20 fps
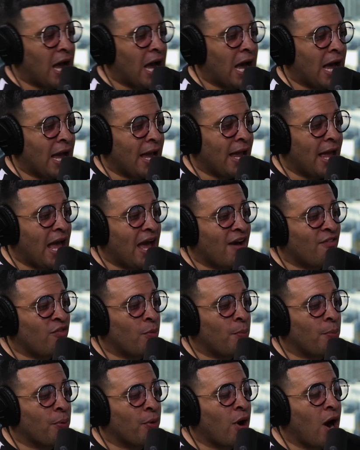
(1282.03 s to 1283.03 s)
I have
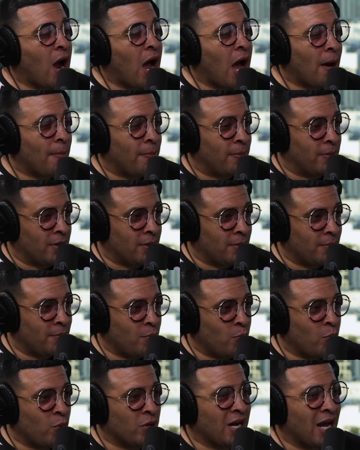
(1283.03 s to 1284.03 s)
a
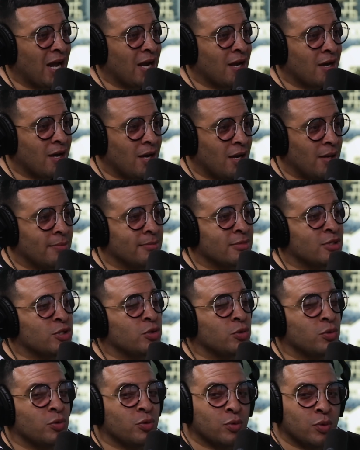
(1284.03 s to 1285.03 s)
problem when I come
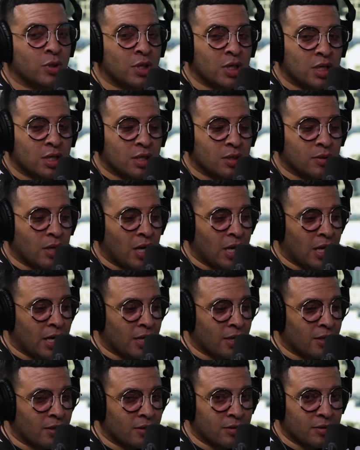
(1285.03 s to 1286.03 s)
to
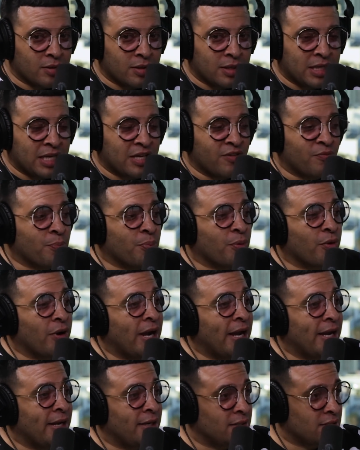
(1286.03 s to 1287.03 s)
uh, give
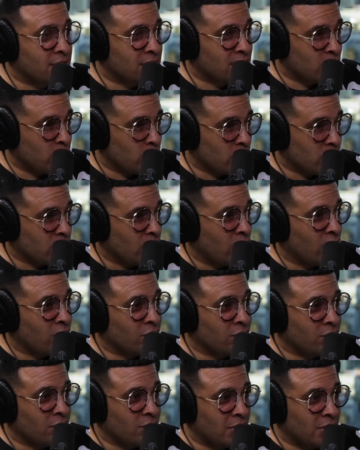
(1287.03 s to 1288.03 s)
praise to a
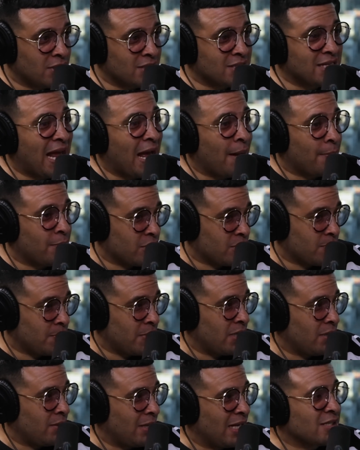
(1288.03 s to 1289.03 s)
certain
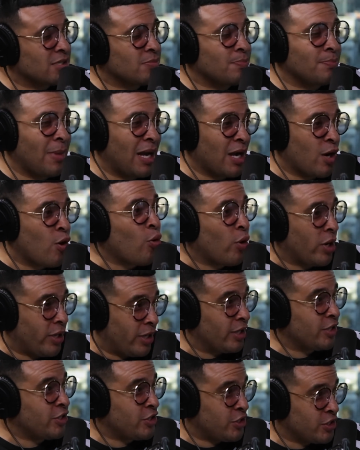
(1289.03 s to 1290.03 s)
establishment. That's my
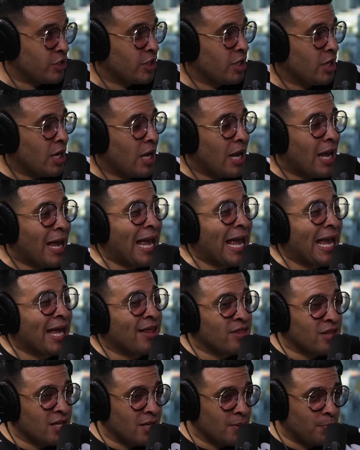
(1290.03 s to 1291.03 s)
coinage. Mm-hmm.
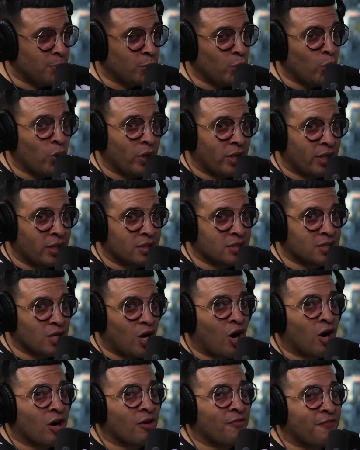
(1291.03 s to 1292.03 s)
And the employees
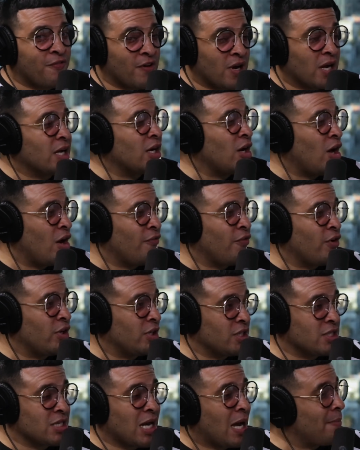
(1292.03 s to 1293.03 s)
are fucking off
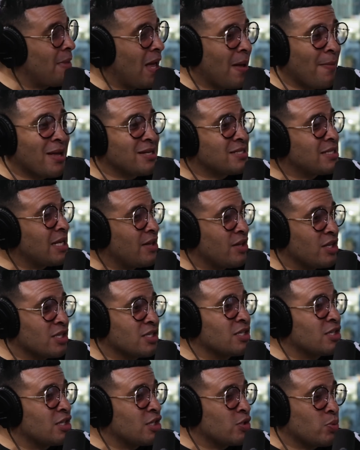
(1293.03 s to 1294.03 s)
on the job. Now I'm not saying
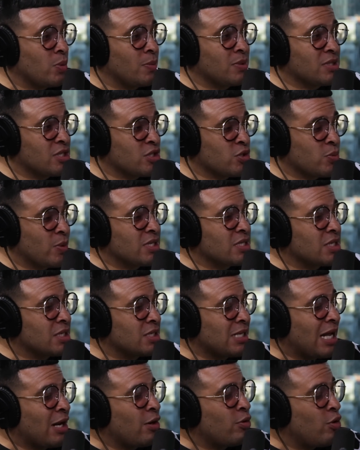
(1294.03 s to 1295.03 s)
this is this woman's situation
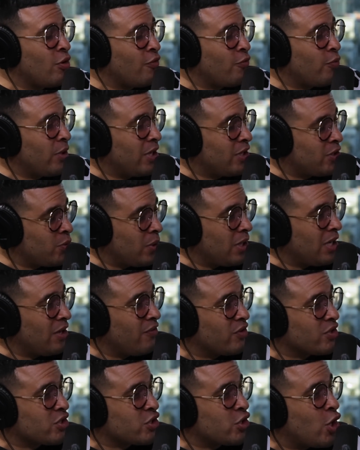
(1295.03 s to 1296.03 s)
because I don't know if we do any
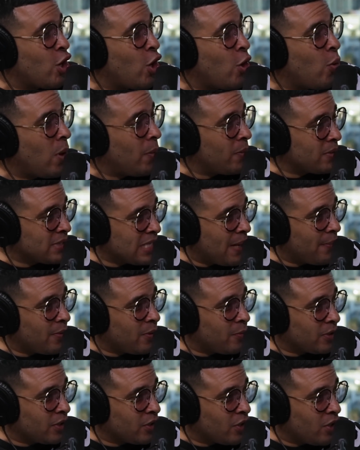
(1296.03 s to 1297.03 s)
of us know what was
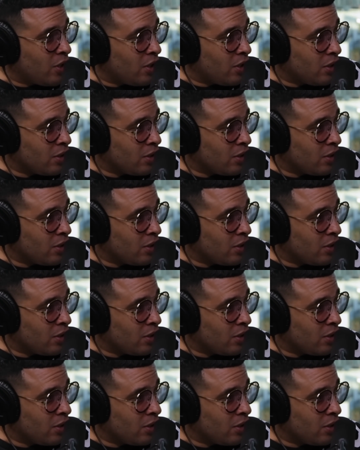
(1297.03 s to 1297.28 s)
happening with so the girl.